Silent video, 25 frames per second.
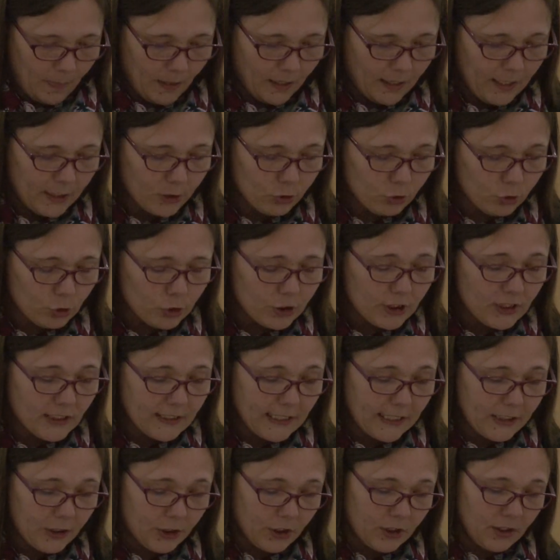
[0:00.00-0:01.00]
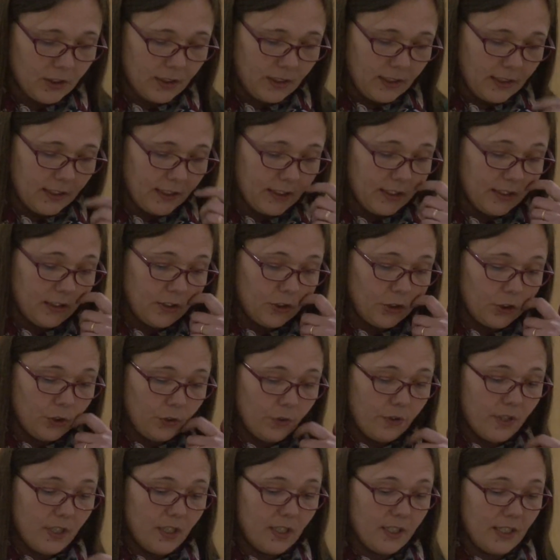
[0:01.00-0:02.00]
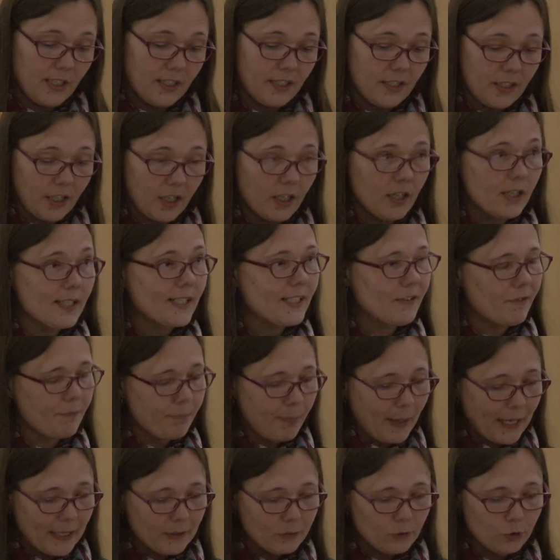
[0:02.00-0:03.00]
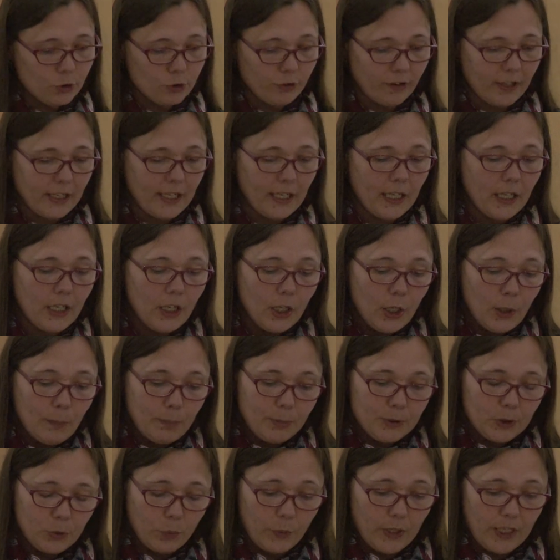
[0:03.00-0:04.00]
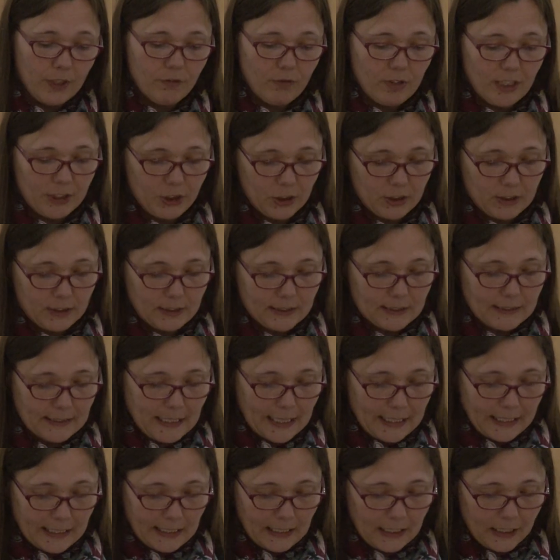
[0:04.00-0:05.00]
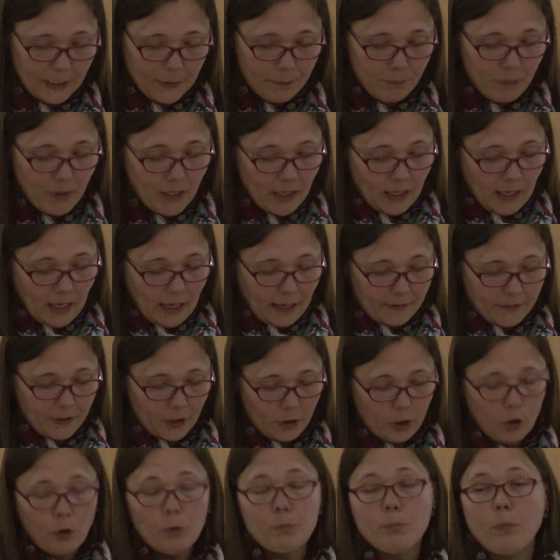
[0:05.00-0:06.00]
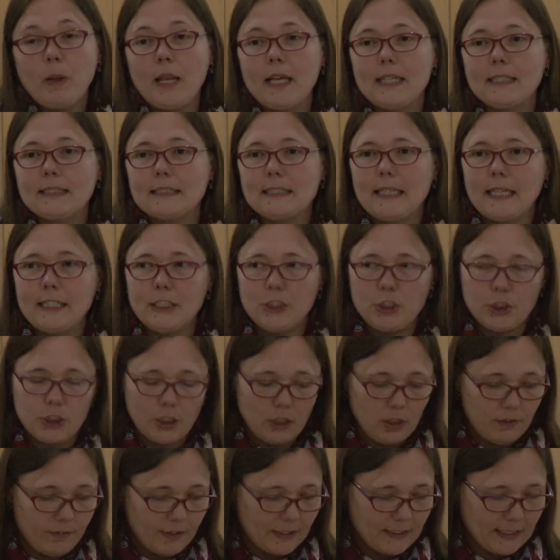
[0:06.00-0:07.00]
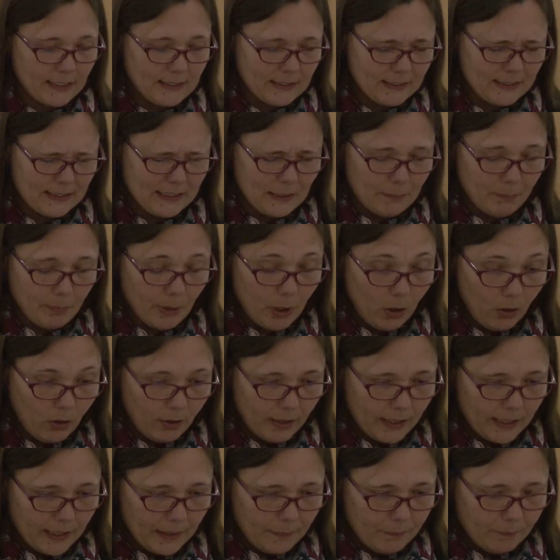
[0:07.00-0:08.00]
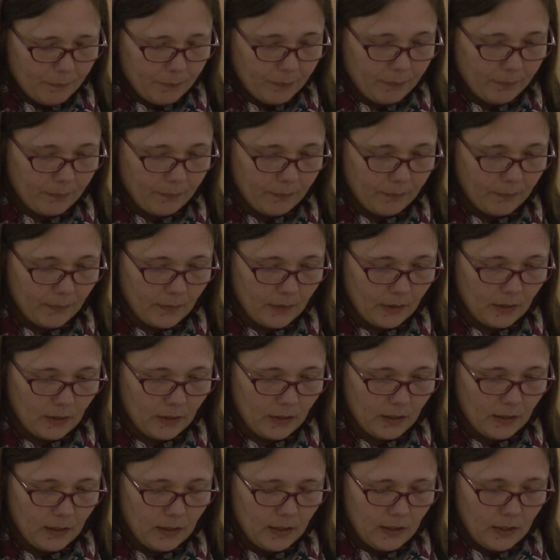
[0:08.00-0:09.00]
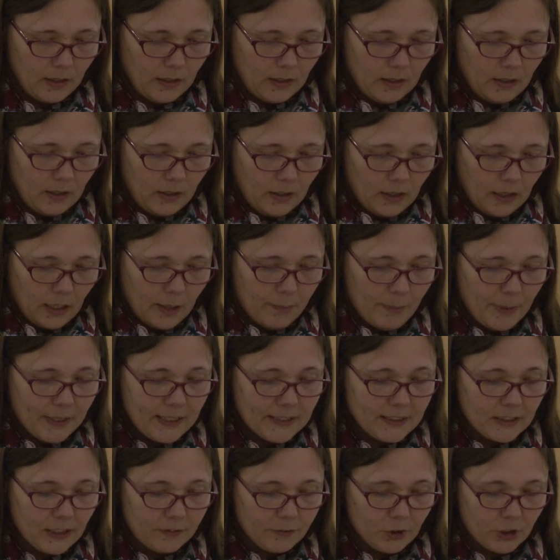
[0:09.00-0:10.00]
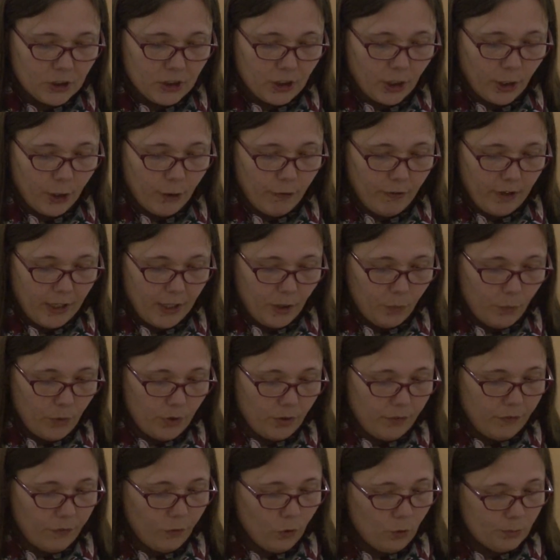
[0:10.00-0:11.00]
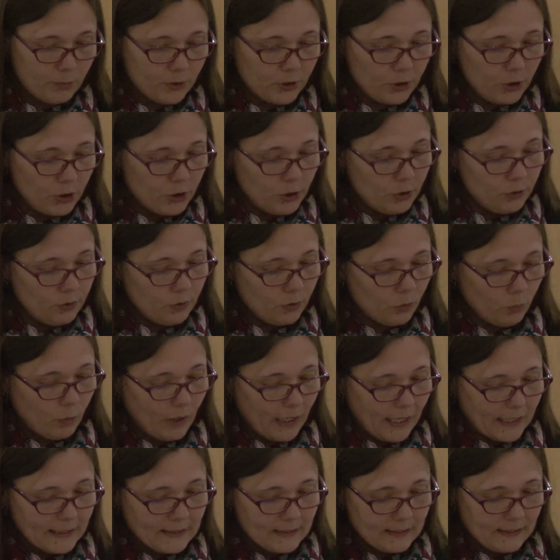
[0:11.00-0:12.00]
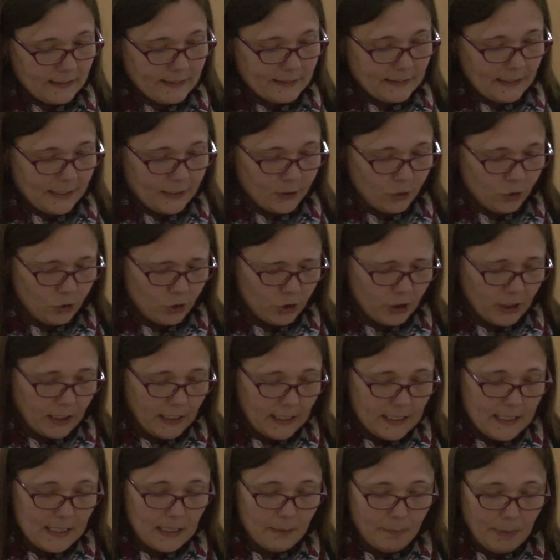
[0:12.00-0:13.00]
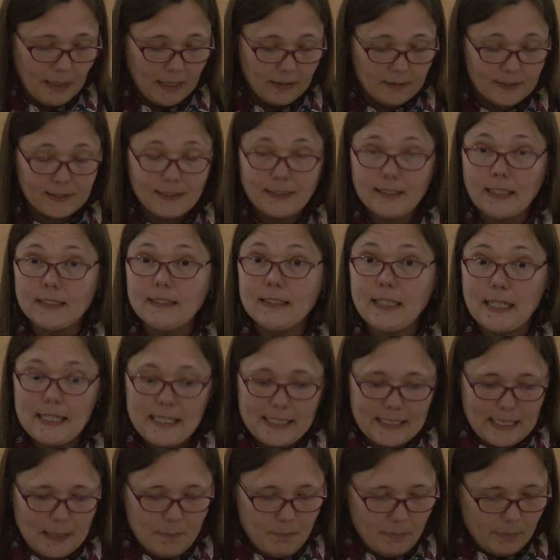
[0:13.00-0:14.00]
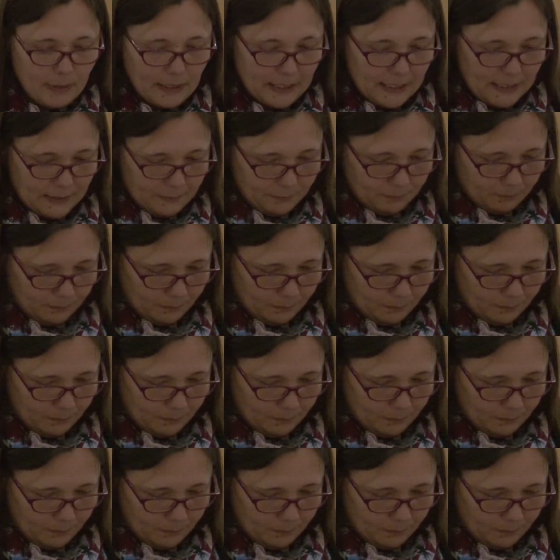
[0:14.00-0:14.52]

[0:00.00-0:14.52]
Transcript: It draws attention to the discursive boundary between religion and the secular and the complex nature of identity and belonging. A piece I've just co-written with a former student will add to this literature and is about the Sunday Assembly.